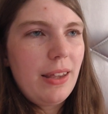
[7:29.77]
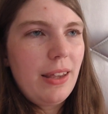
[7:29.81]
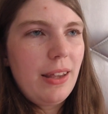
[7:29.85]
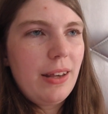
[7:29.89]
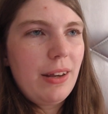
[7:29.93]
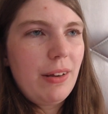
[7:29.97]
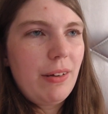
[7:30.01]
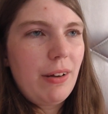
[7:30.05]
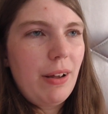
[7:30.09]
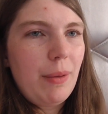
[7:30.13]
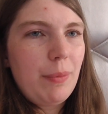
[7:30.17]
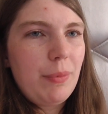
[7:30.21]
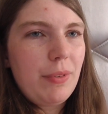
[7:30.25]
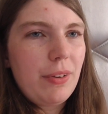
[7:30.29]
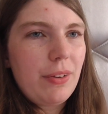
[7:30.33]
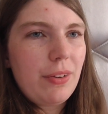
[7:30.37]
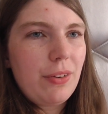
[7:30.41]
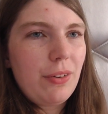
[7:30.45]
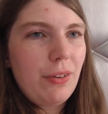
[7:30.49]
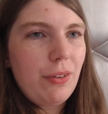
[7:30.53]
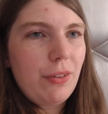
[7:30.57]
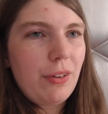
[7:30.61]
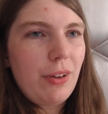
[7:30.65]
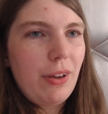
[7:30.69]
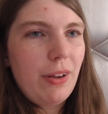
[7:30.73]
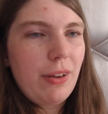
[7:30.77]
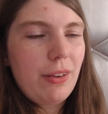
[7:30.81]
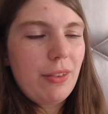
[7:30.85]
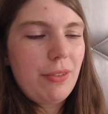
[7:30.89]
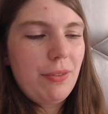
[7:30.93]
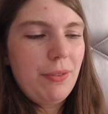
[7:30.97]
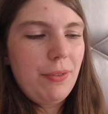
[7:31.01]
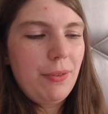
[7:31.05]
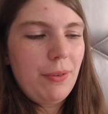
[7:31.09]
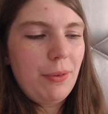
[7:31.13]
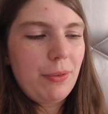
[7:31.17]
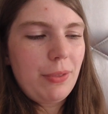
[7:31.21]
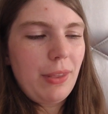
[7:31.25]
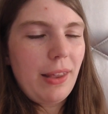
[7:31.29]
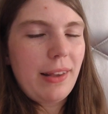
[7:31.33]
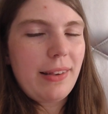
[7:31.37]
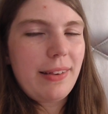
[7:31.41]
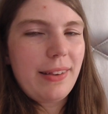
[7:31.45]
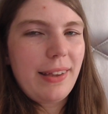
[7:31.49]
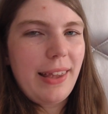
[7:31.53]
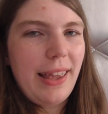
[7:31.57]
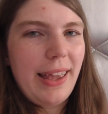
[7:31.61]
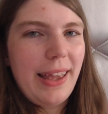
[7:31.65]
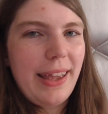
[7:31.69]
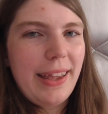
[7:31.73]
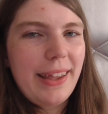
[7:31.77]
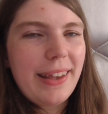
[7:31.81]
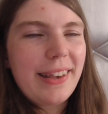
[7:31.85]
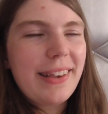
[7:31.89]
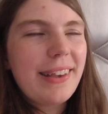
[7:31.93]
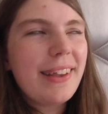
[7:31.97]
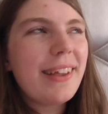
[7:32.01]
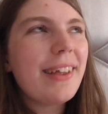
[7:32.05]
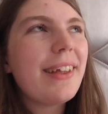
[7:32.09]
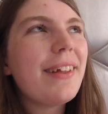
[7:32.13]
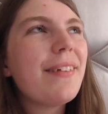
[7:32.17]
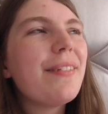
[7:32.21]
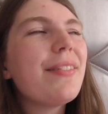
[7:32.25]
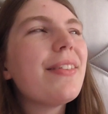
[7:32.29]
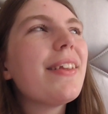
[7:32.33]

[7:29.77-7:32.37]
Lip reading: You know, I'm just not going through all that again.